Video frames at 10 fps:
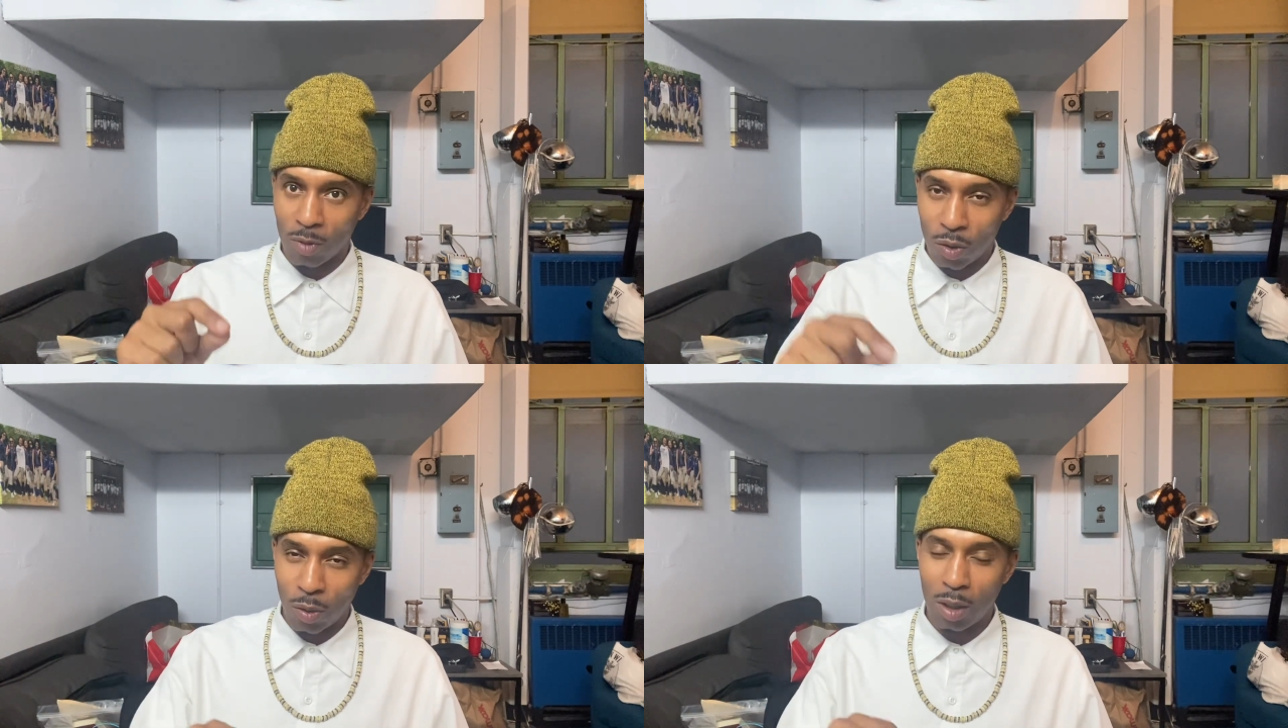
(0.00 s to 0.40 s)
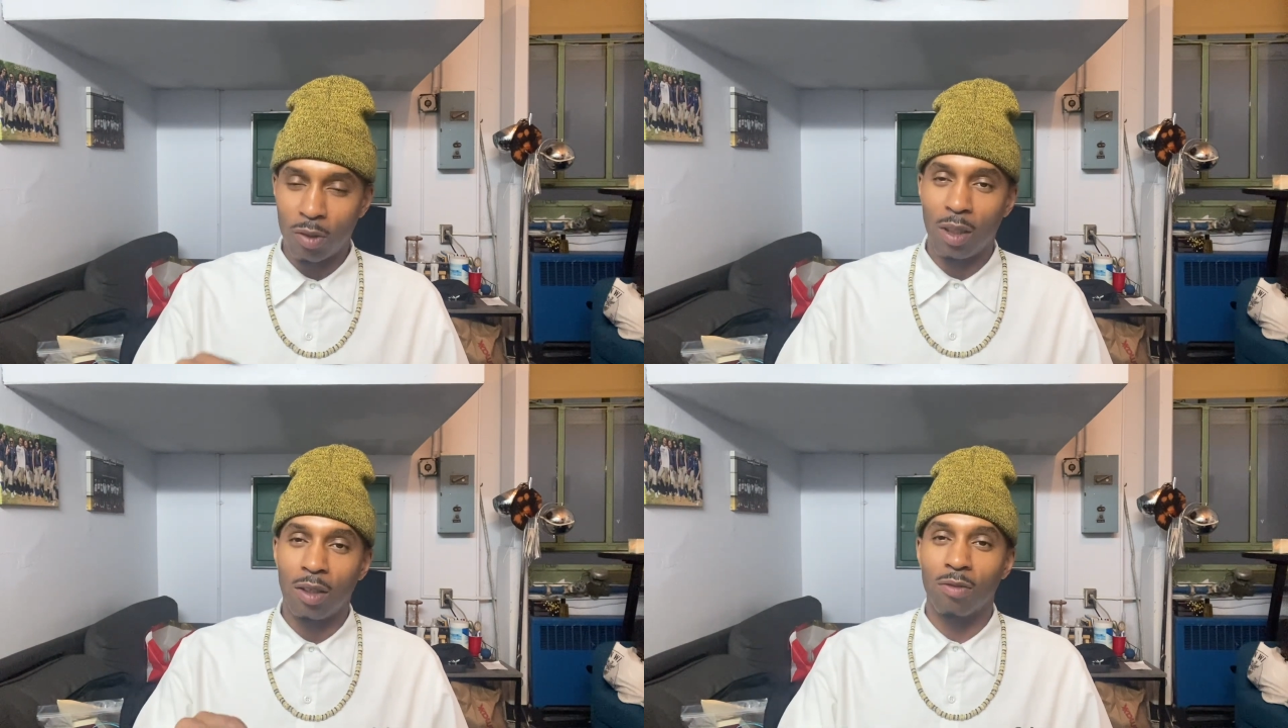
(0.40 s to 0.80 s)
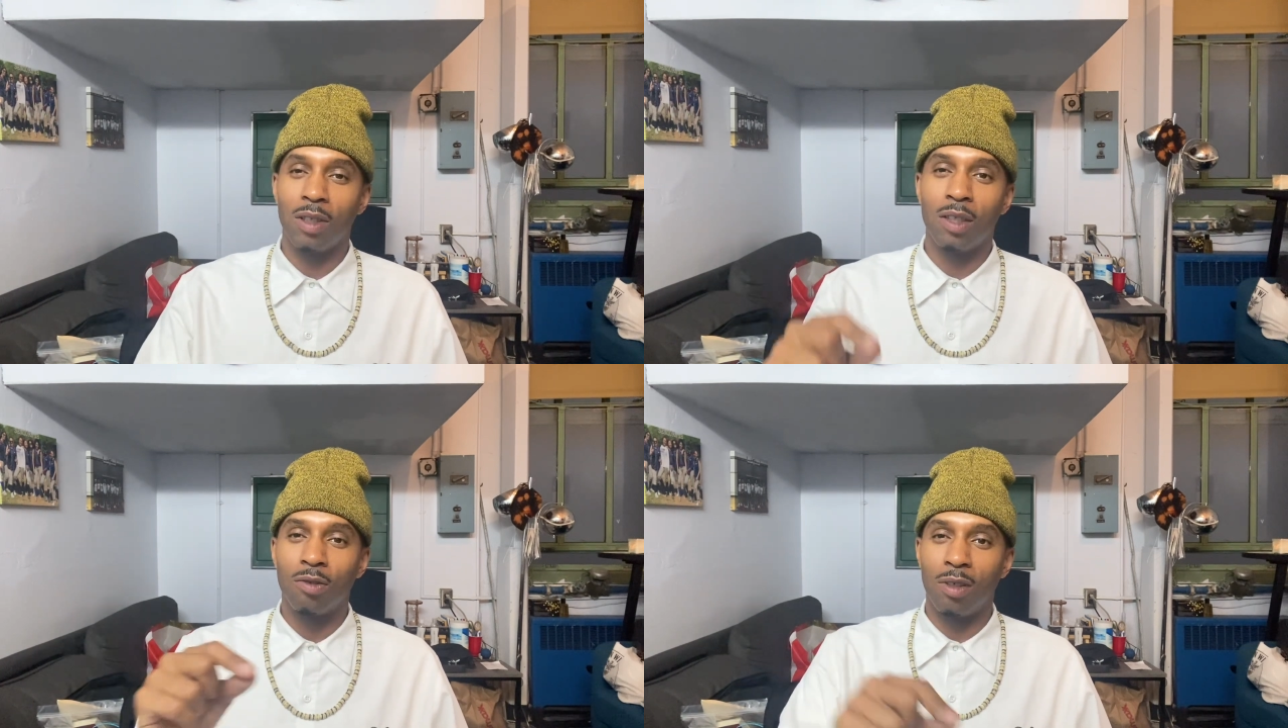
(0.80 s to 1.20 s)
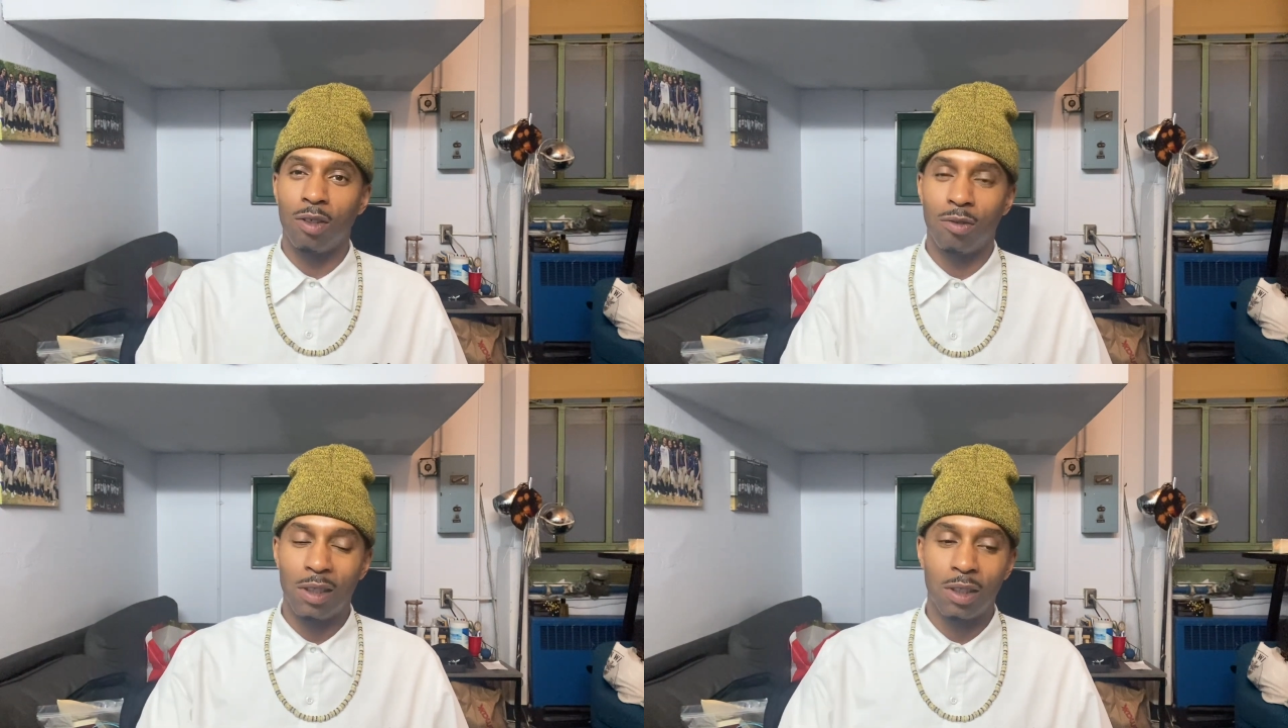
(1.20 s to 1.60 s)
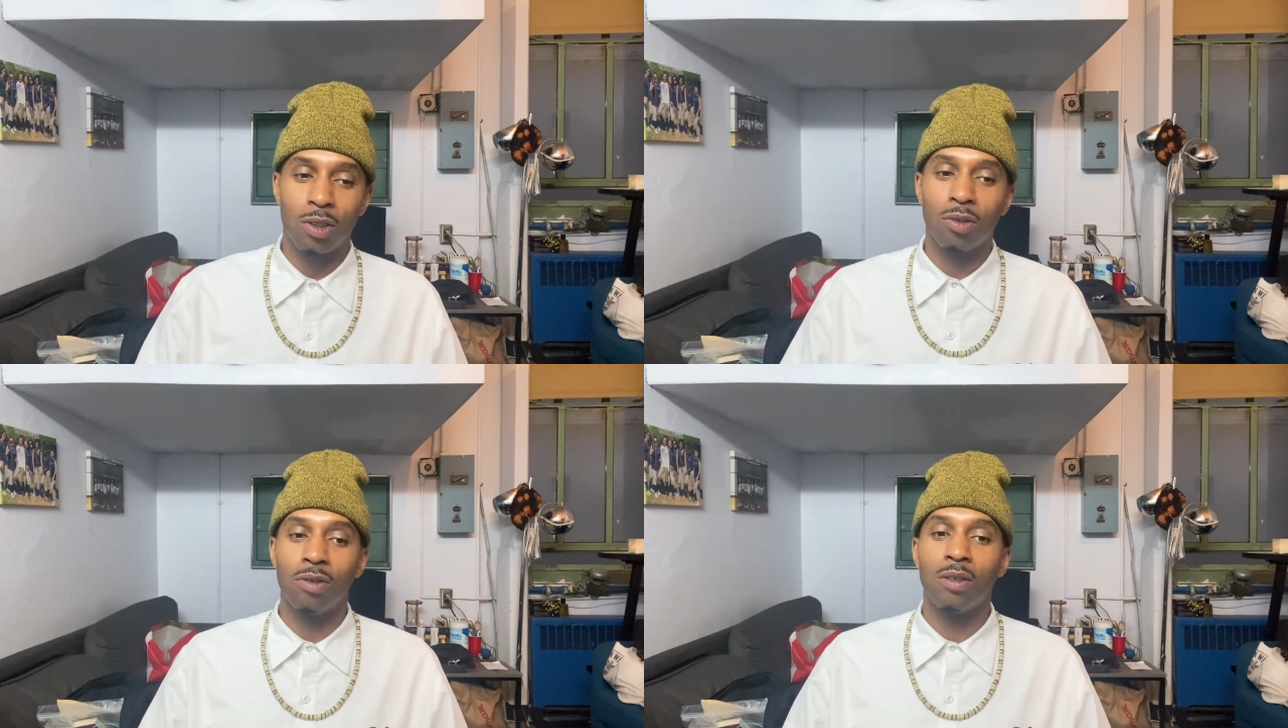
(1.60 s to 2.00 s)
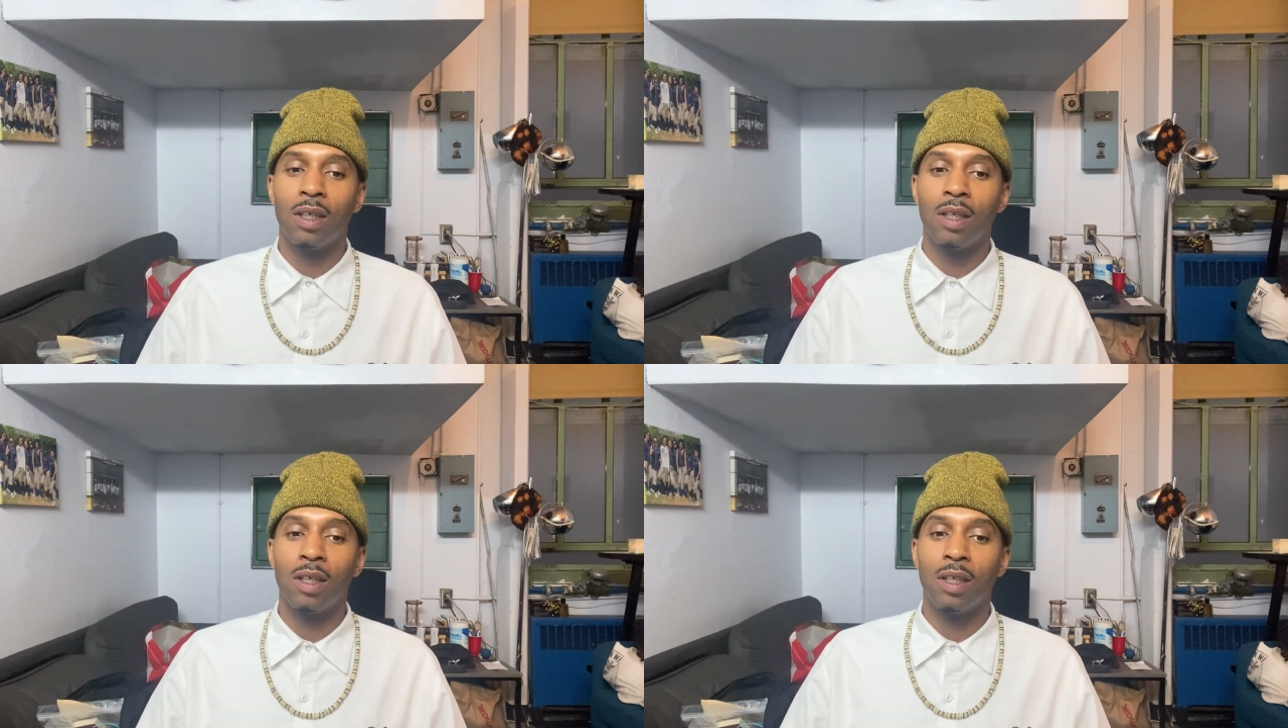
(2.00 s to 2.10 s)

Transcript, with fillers: 2023 2022